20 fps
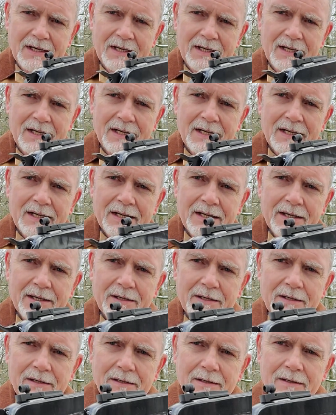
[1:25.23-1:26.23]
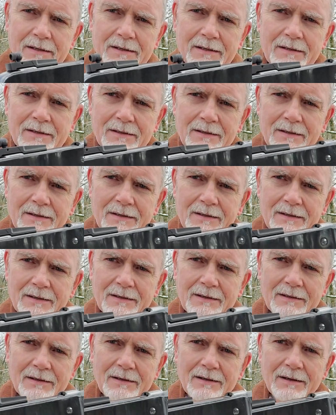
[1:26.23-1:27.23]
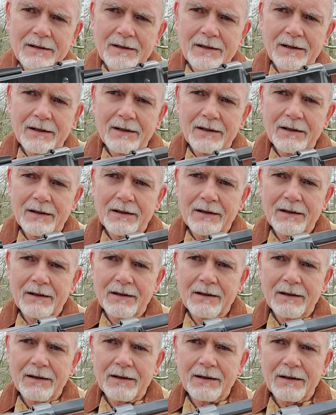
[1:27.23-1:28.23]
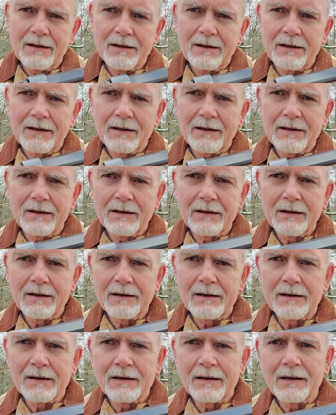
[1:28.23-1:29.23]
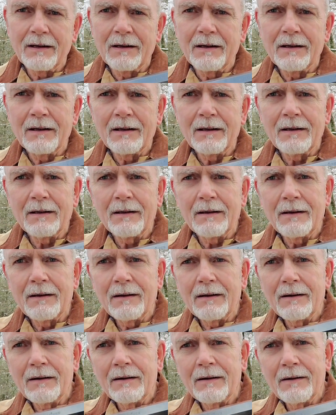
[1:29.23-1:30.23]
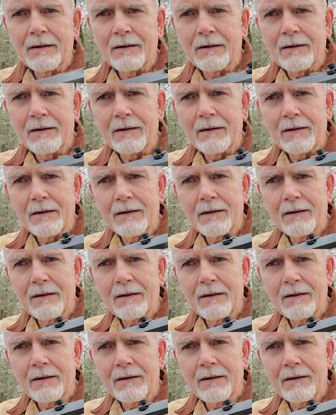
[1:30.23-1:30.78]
Nothing is said.